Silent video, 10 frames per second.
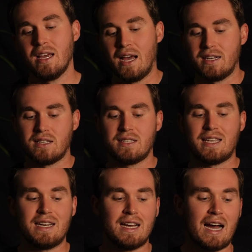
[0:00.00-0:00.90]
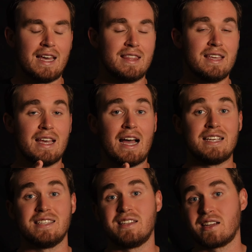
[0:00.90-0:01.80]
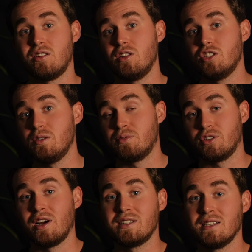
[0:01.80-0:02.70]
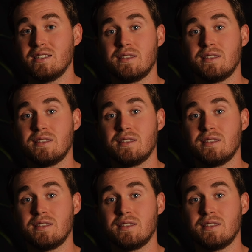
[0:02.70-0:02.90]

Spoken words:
As I said, I think as the technology progresses,